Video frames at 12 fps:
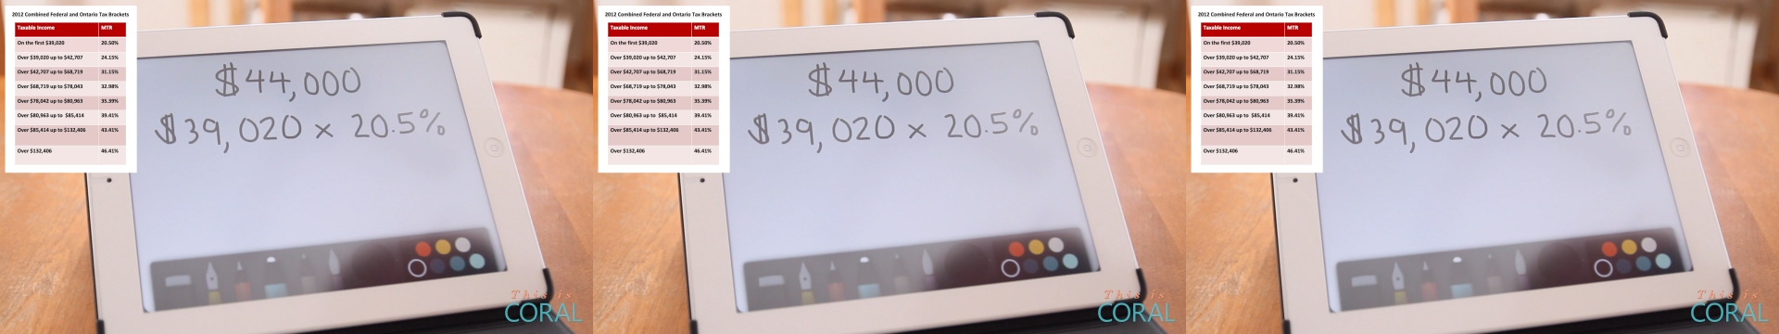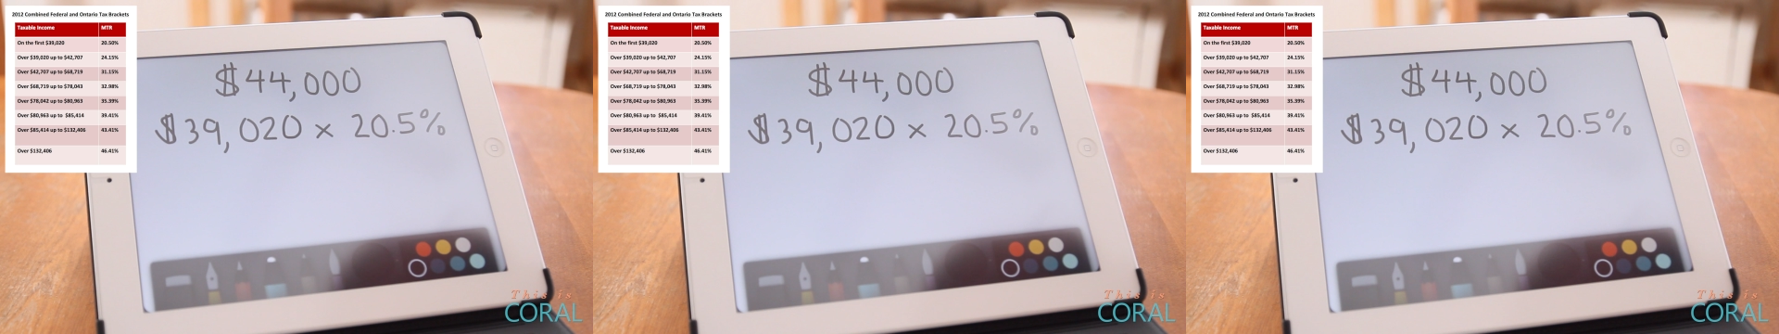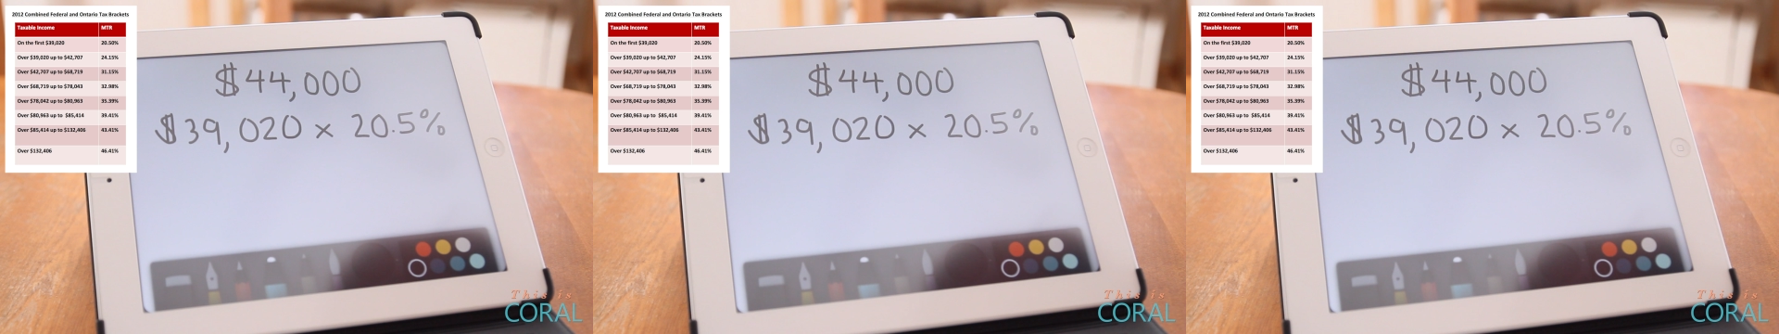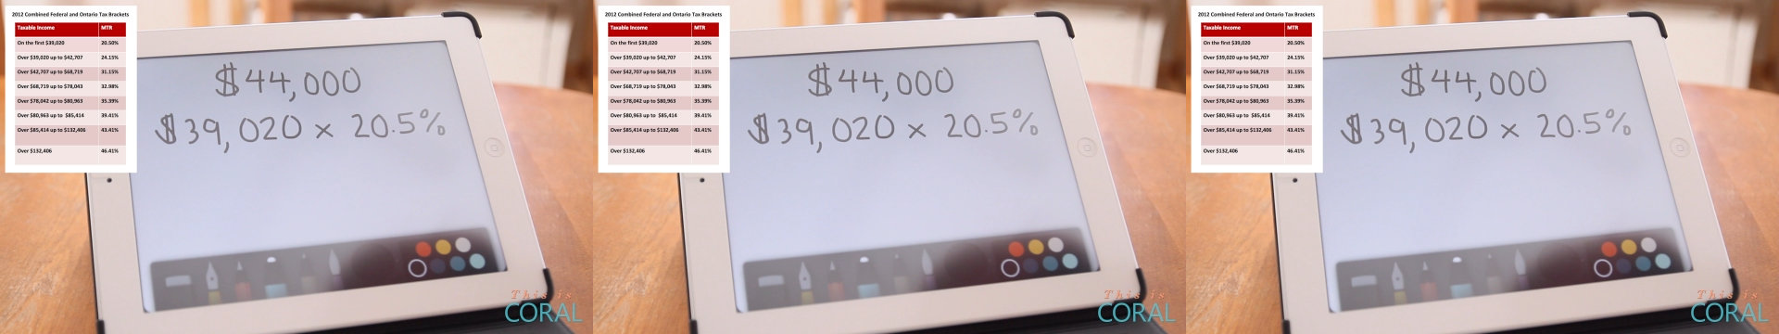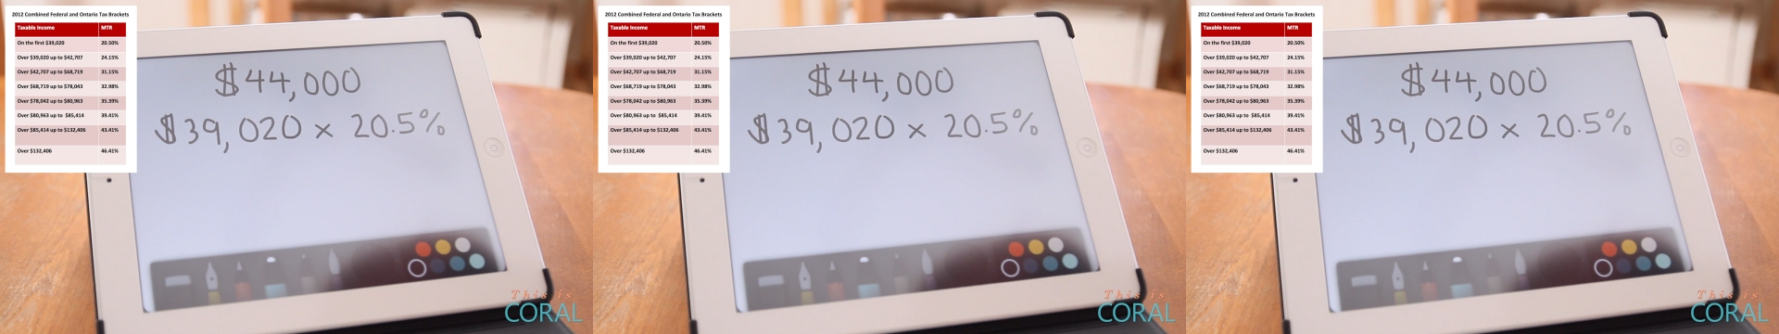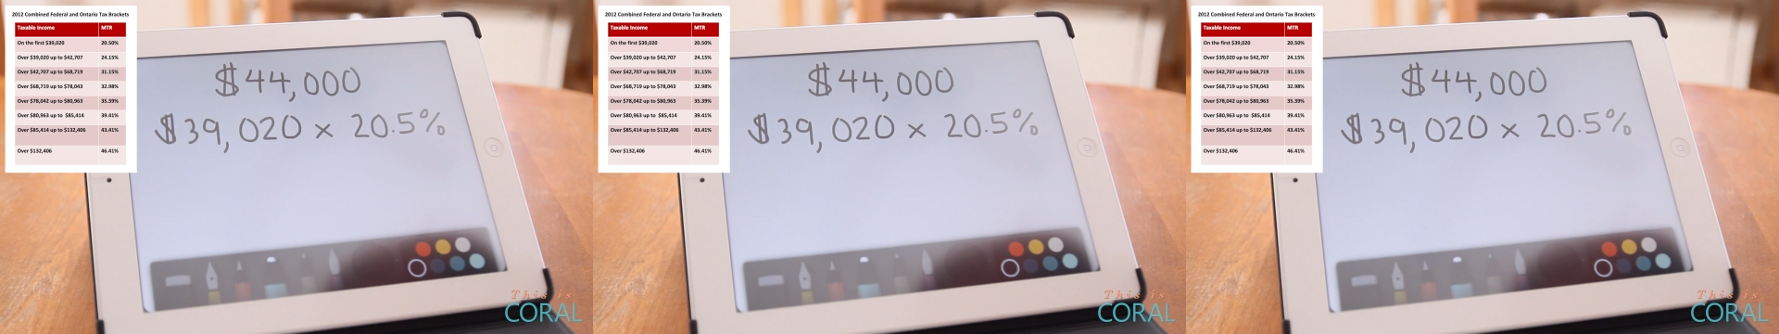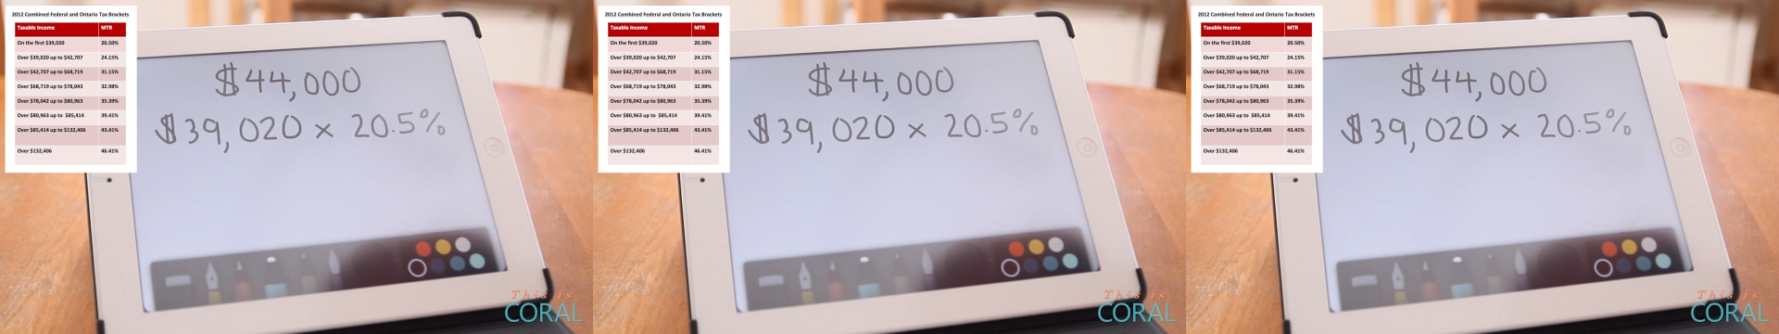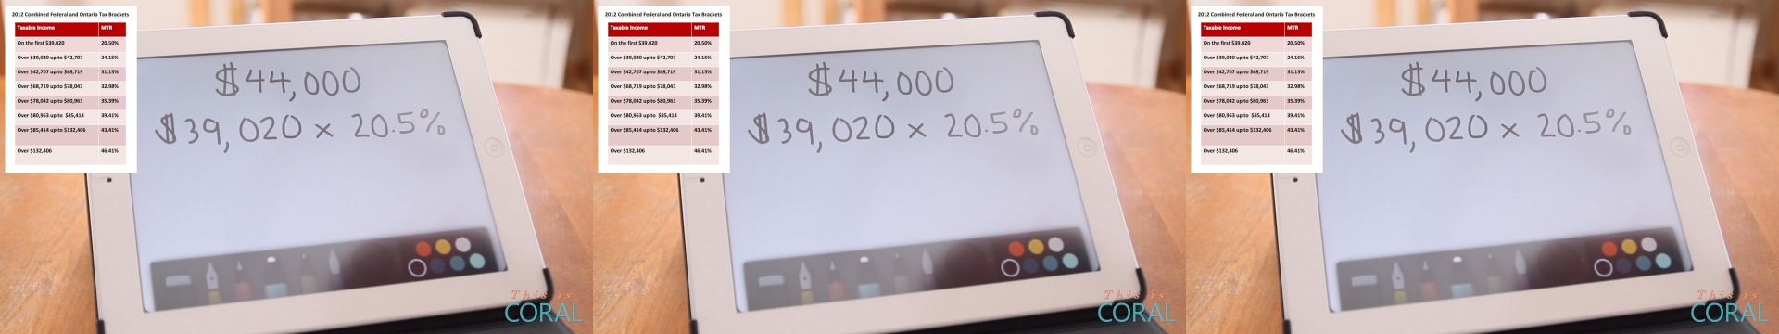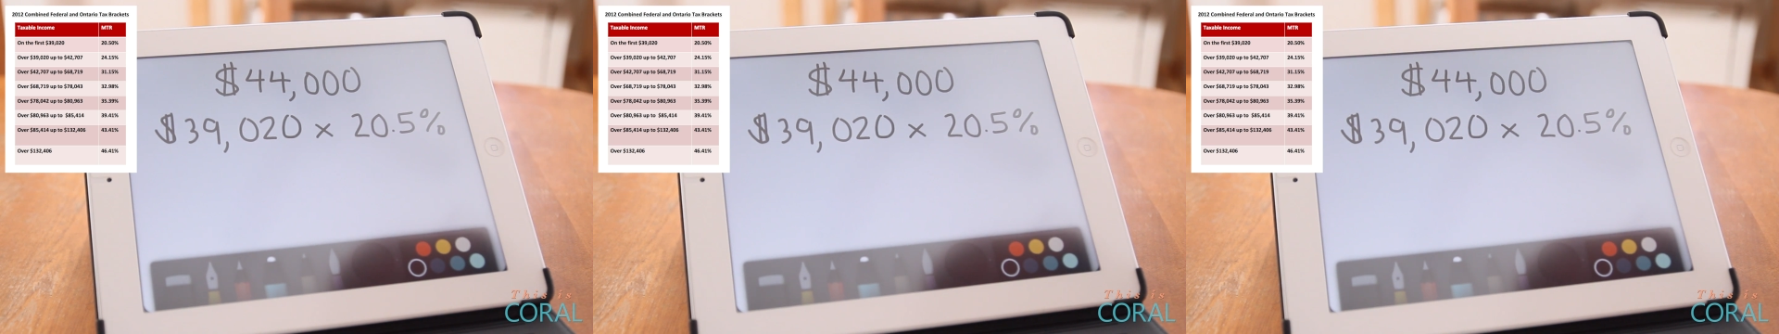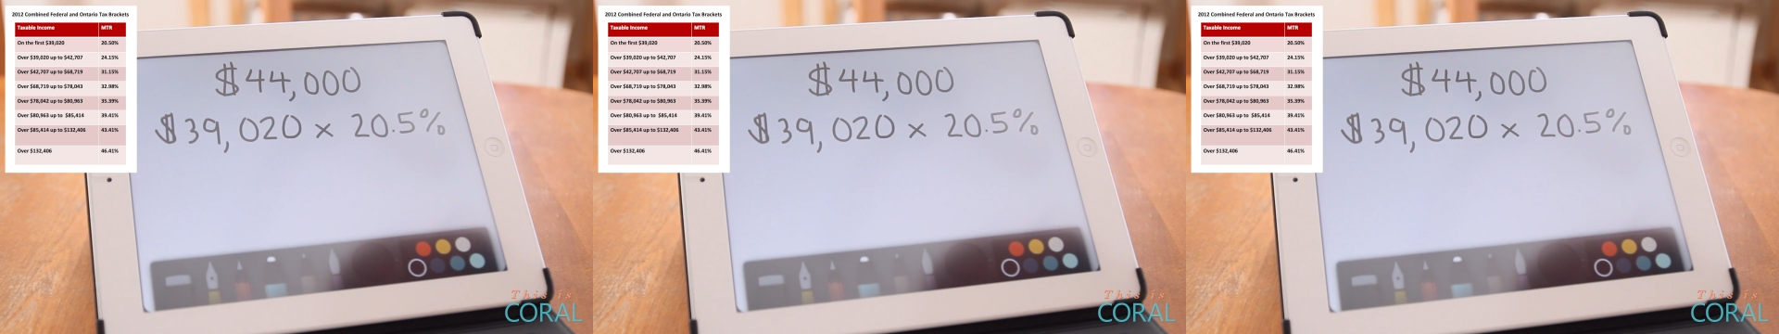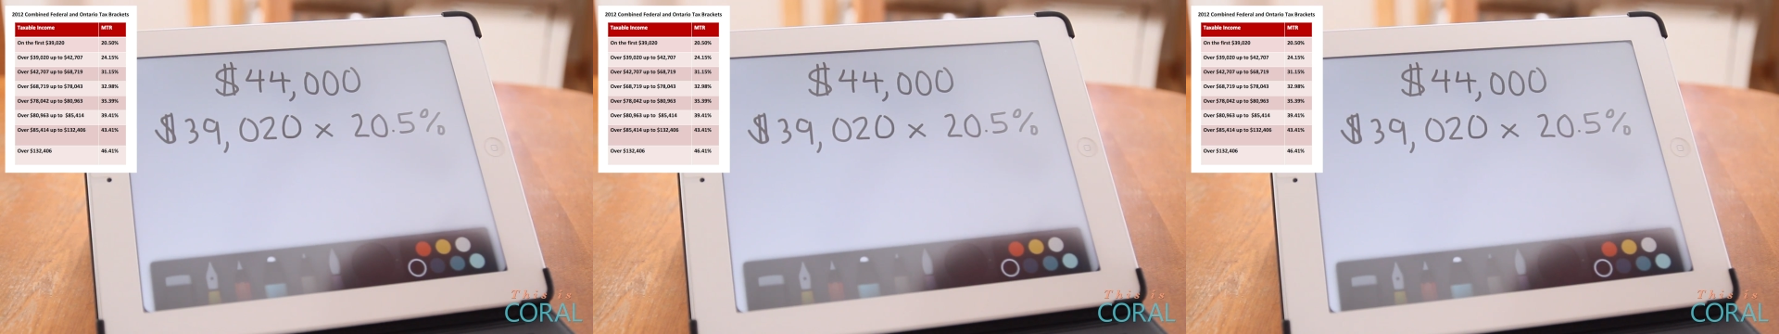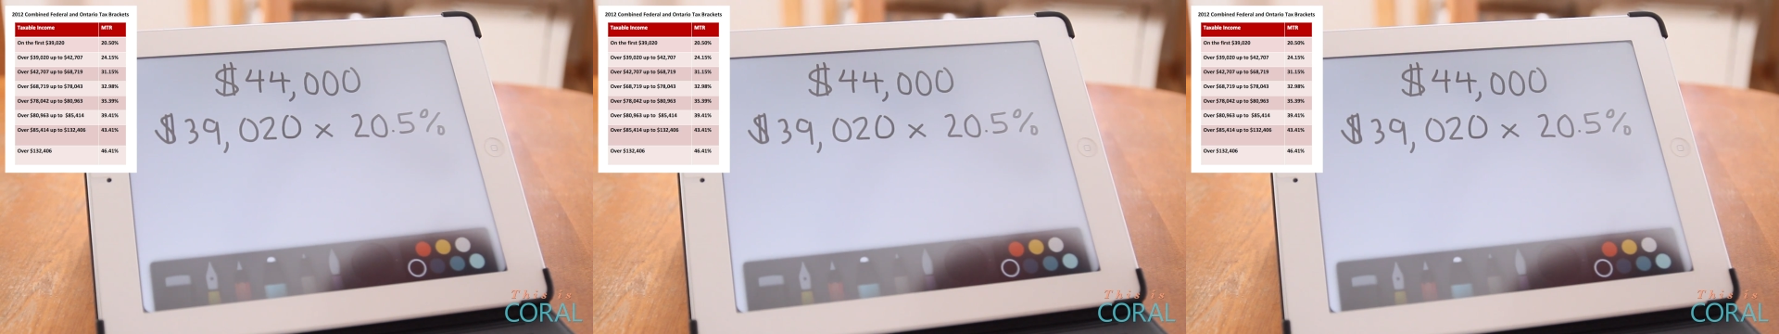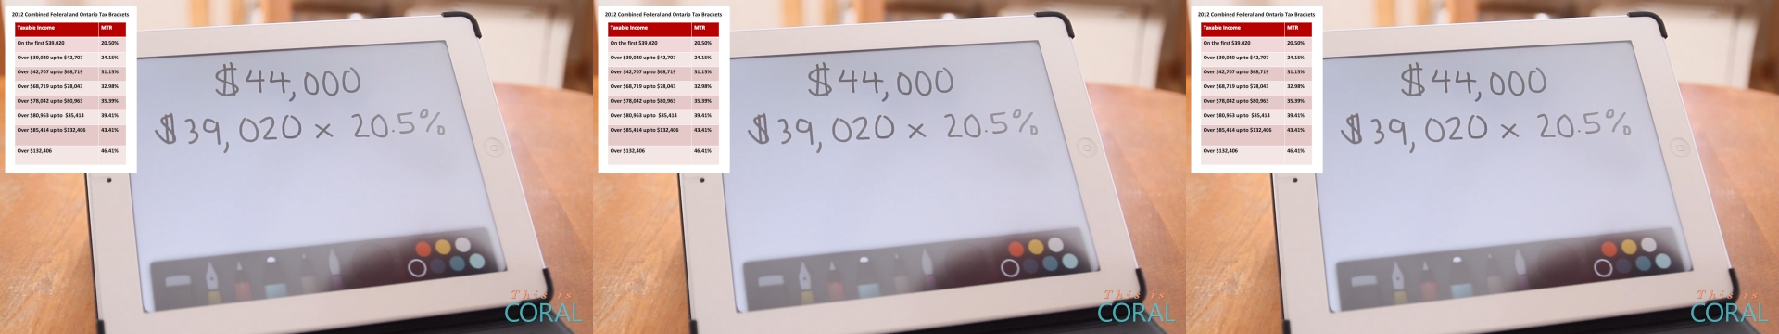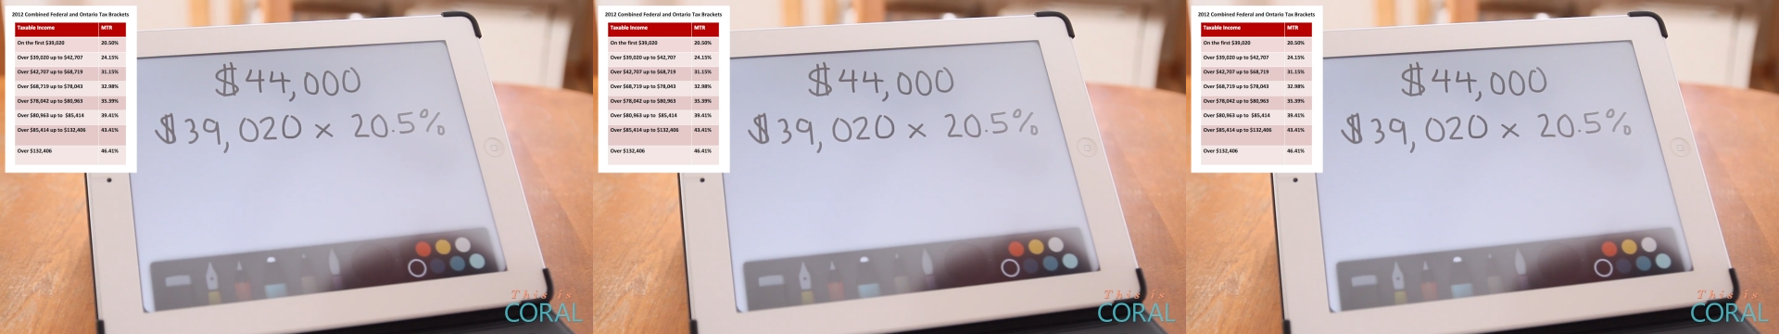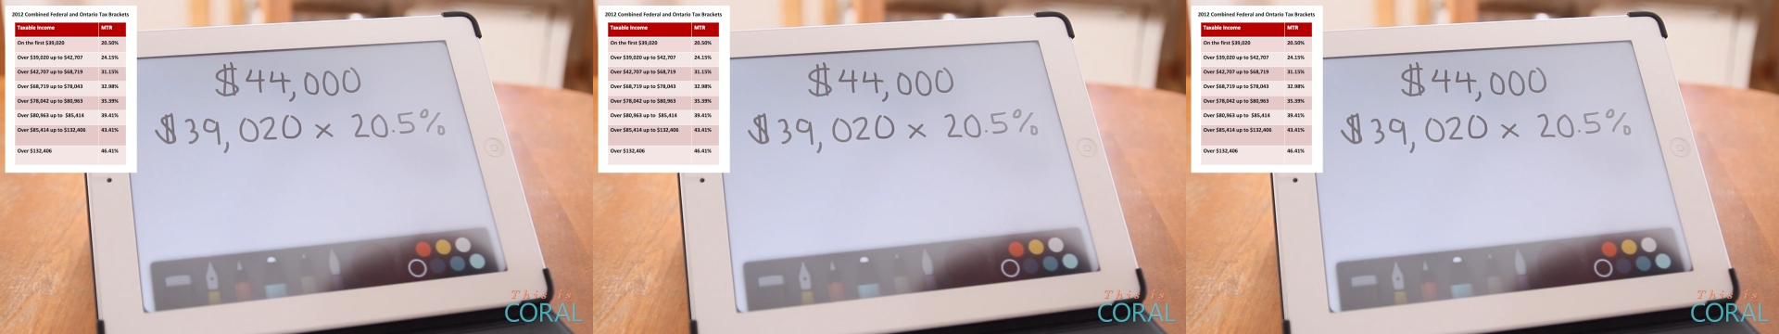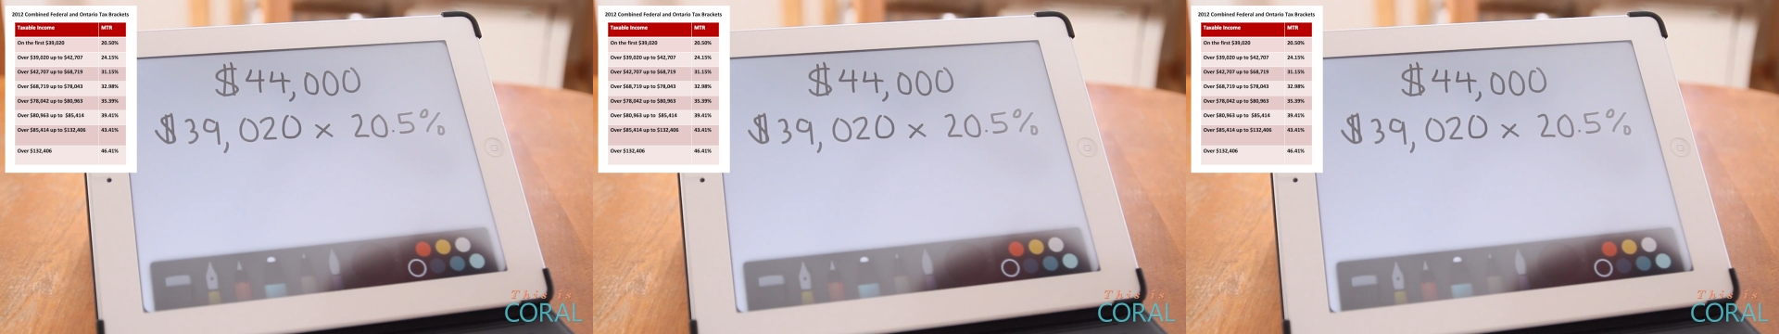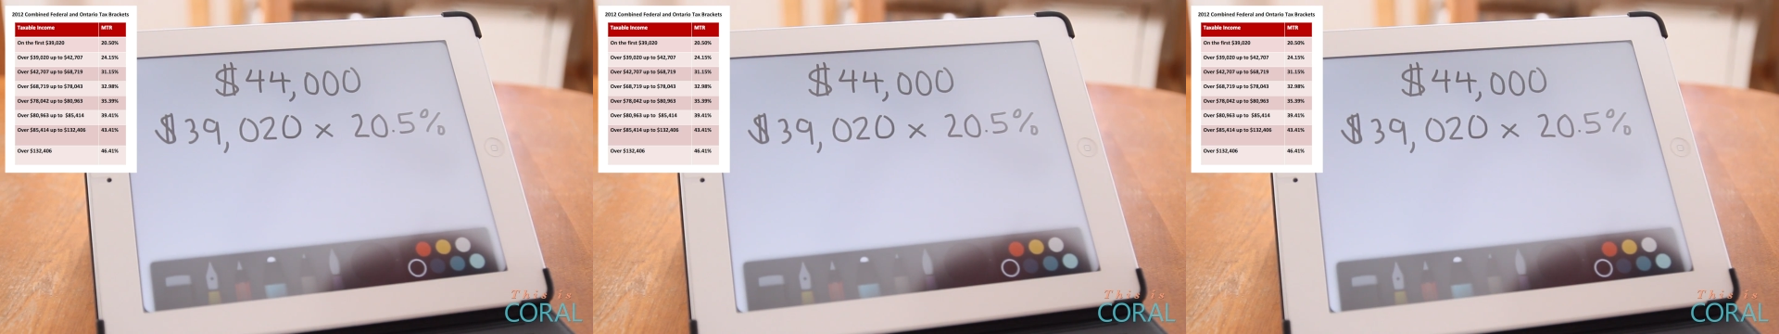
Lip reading: No face is visible, so there are no lips to read.